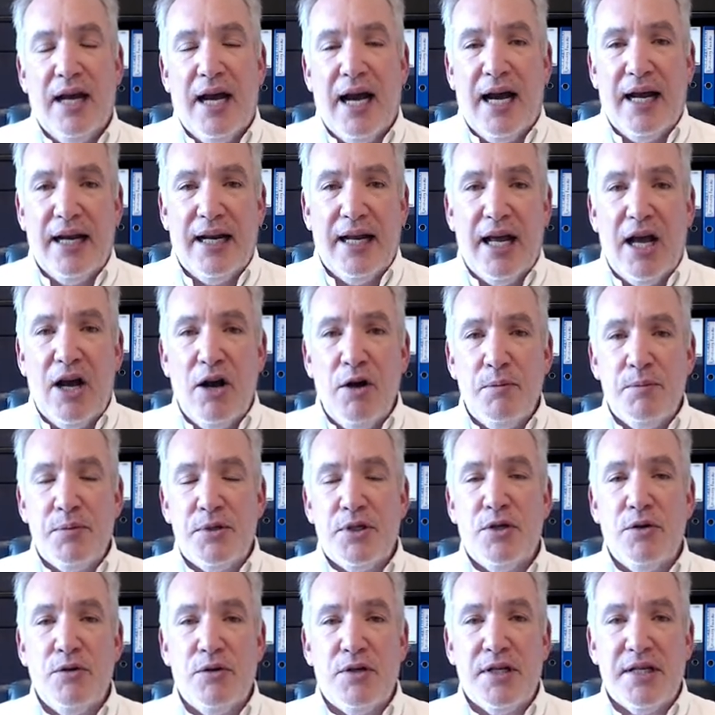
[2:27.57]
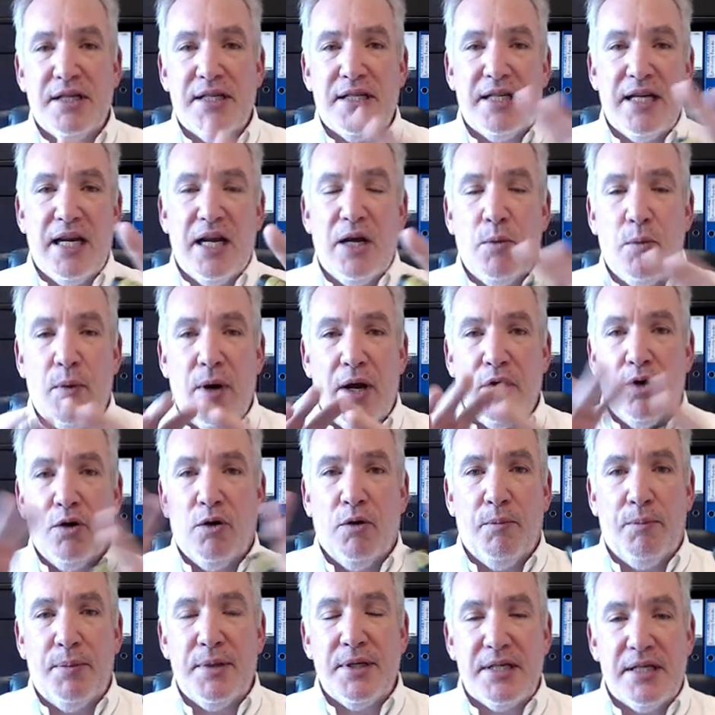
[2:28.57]
And it helps you to see where
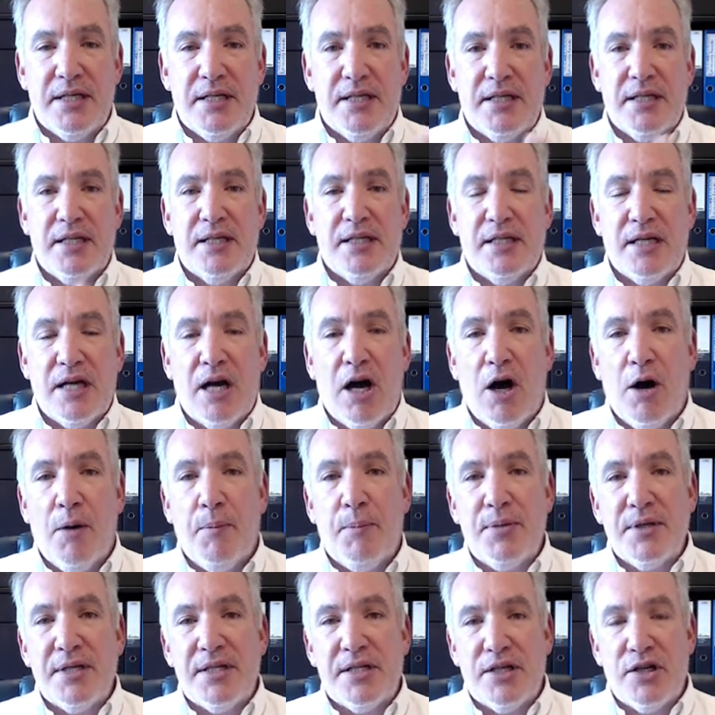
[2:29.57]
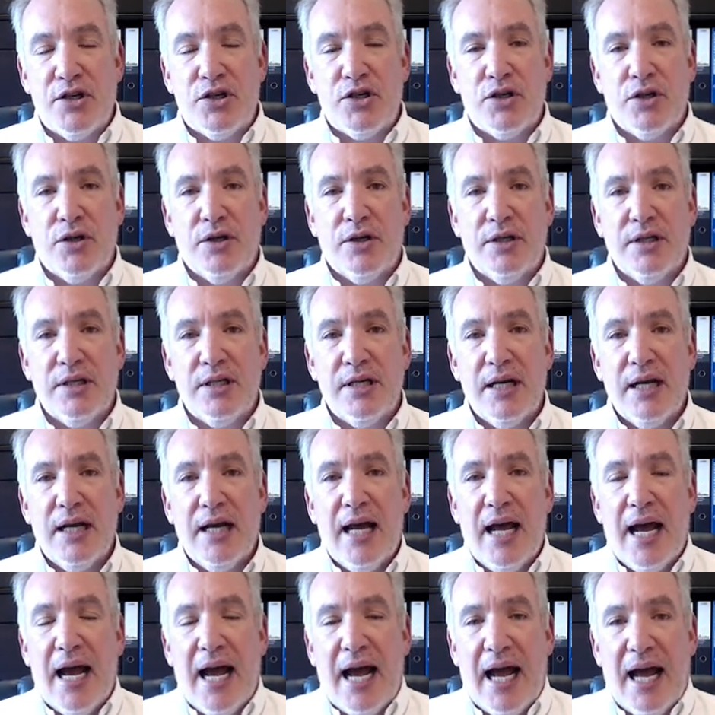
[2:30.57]
your businesses are positioned,
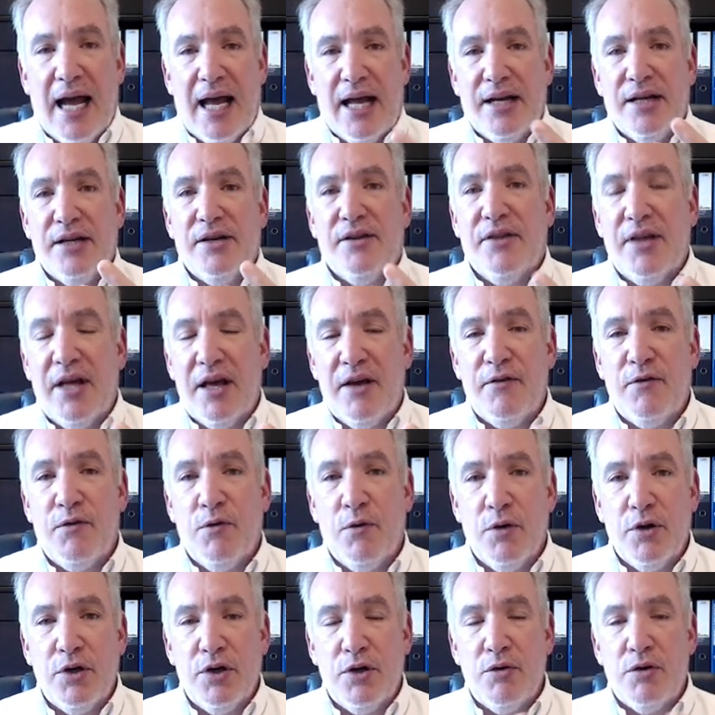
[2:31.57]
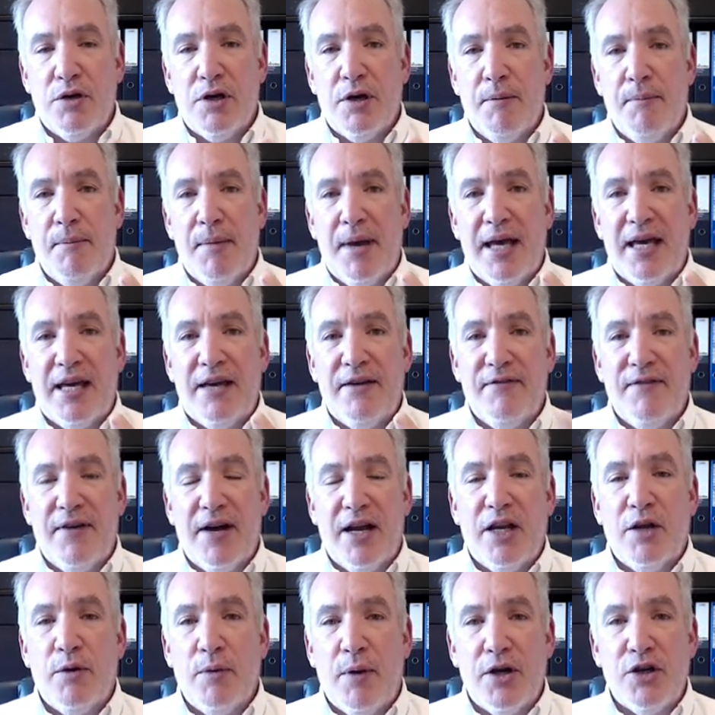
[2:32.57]
and therefore you can make
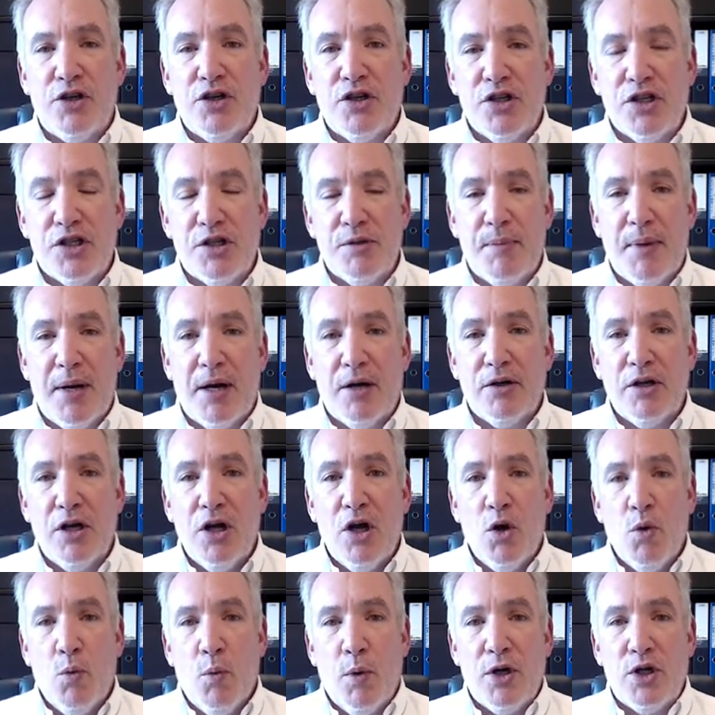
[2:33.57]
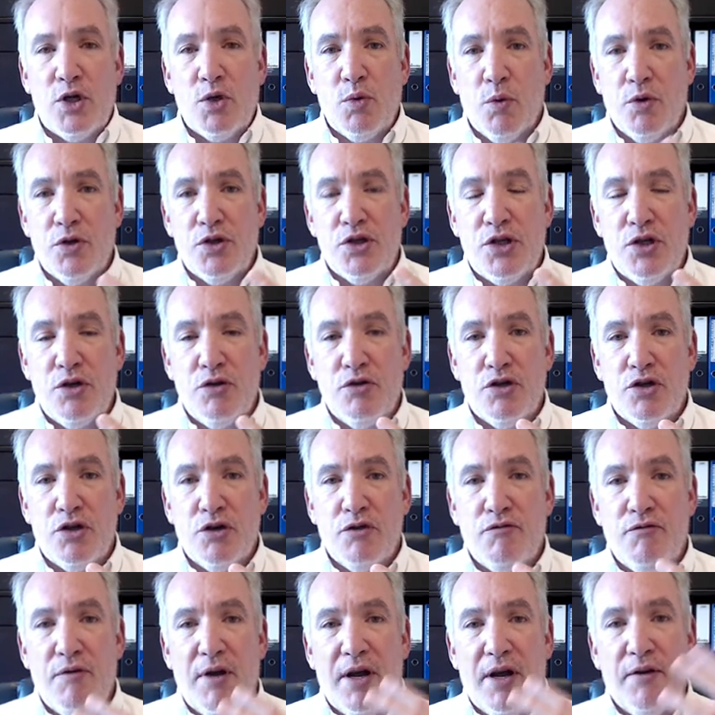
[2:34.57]
evaluations about which ones you
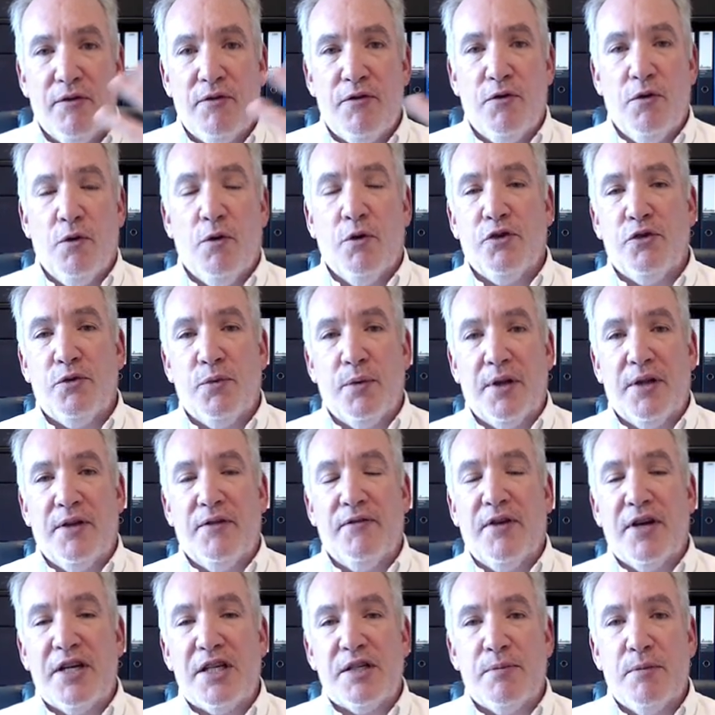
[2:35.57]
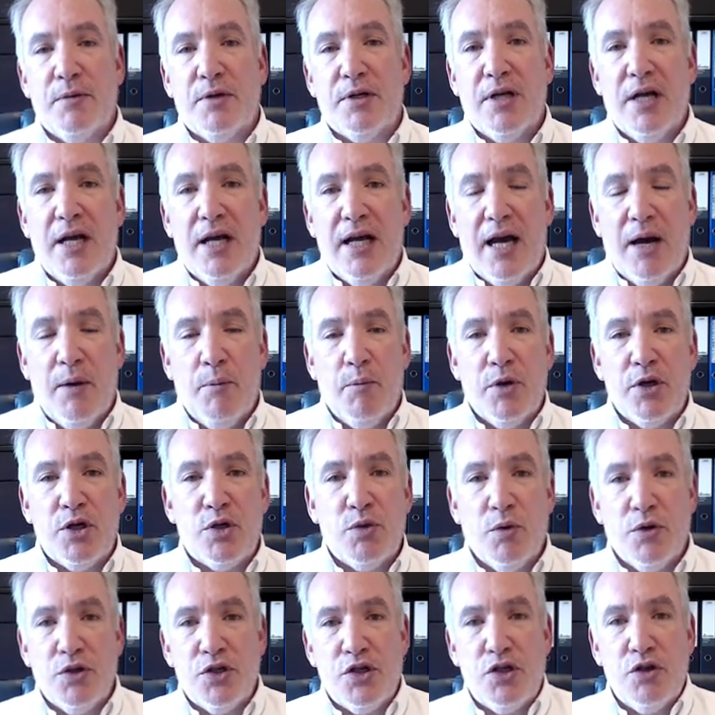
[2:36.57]
should reinforce with investment and which
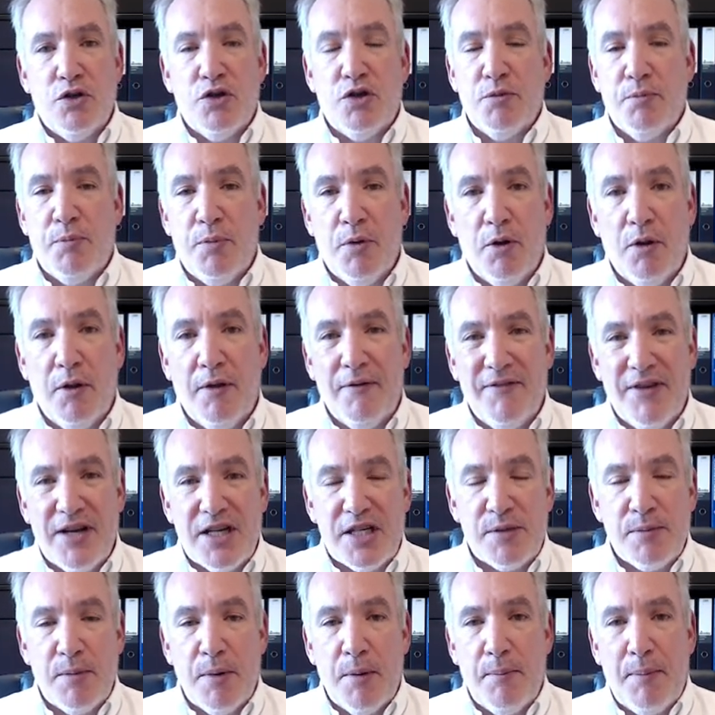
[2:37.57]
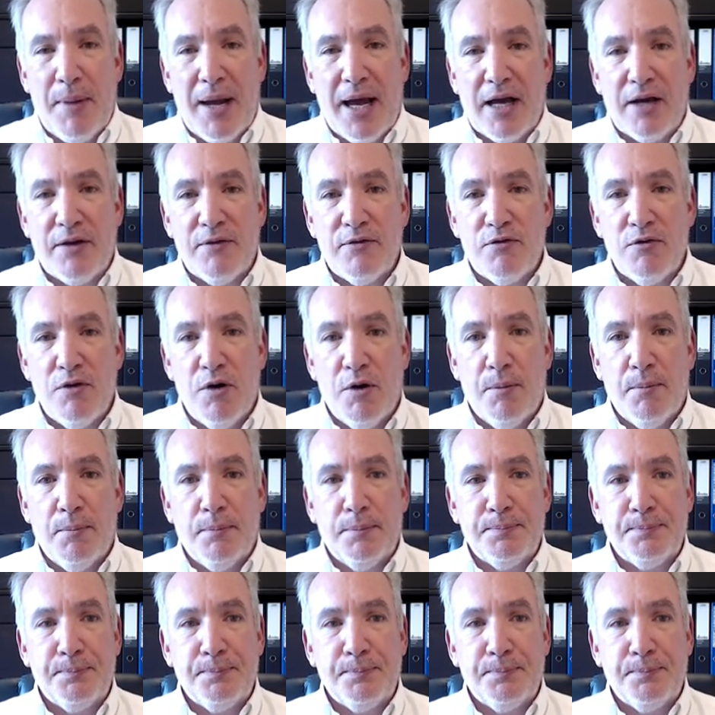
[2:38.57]
ones you should pull investment back from.